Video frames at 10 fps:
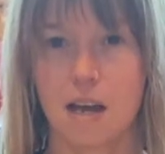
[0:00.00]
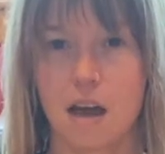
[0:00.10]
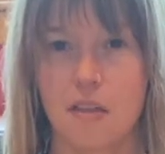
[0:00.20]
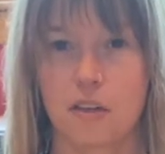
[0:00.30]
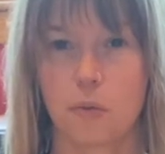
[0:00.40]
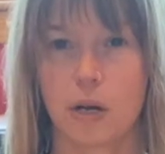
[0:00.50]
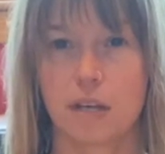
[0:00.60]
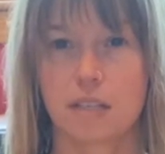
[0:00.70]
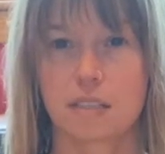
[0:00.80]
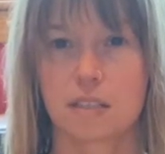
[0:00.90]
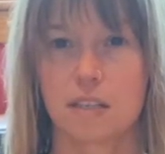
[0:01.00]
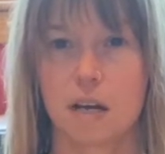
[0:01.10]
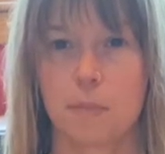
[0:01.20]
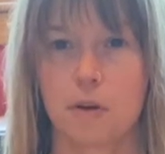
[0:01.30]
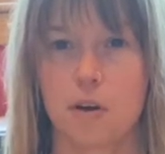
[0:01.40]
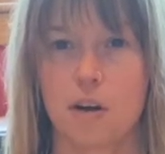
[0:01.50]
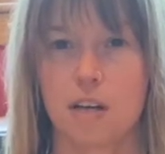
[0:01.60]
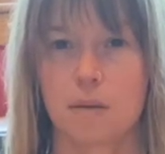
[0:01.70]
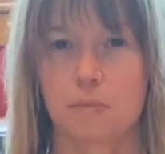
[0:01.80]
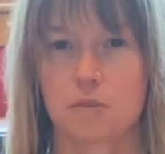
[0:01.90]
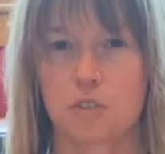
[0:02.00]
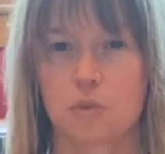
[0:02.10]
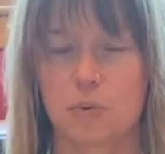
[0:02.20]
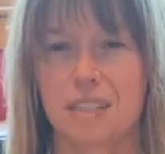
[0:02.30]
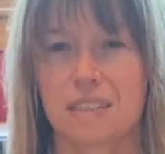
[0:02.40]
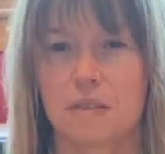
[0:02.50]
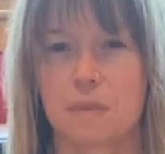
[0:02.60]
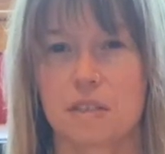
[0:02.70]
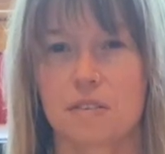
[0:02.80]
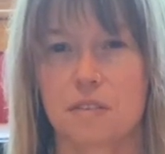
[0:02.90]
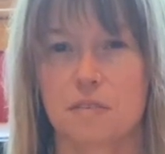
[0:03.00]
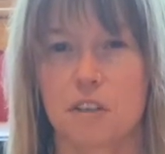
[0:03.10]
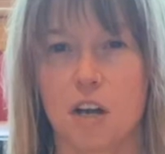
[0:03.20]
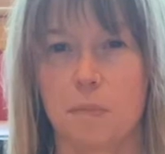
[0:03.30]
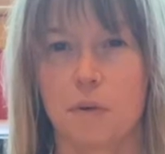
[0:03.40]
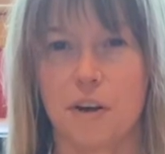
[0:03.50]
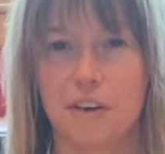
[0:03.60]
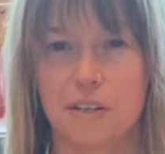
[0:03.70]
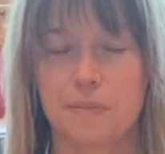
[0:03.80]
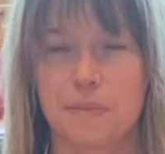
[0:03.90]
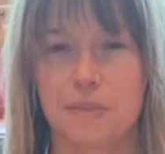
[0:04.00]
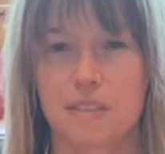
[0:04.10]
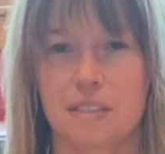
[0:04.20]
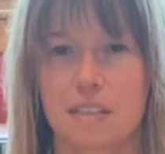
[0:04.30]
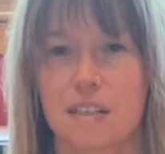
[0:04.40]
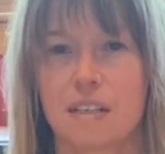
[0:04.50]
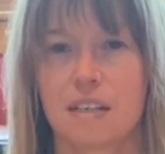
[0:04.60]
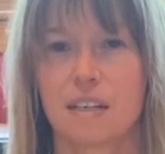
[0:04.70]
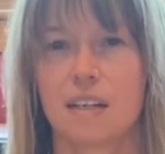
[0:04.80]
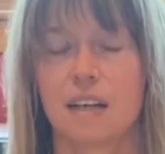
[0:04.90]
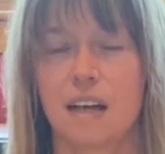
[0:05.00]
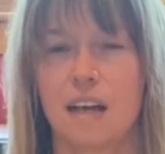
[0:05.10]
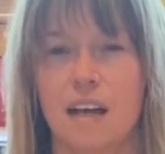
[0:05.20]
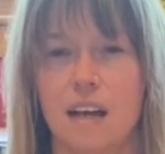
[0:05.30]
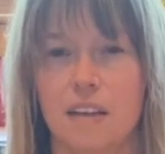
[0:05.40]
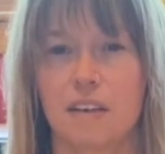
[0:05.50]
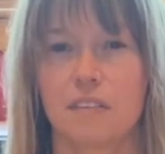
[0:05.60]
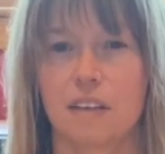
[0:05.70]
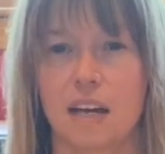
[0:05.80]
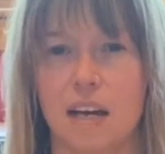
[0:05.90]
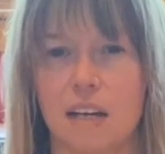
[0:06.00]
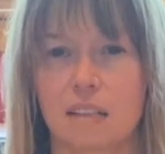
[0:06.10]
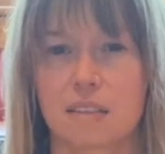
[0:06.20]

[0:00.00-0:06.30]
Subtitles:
And then awareness to the upper arms. Squeeze the muscles of your upper arms. And then relax.